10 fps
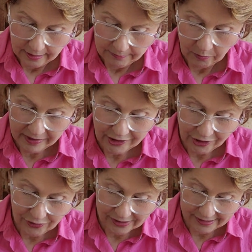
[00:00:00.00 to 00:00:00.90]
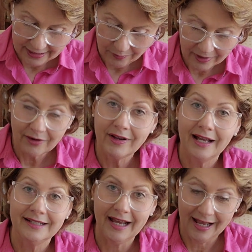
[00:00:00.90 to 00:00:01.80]
But wait till you see what I've
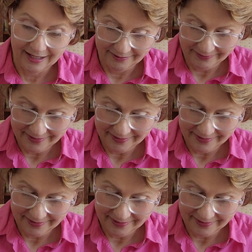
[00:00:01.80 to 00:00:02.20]
got done.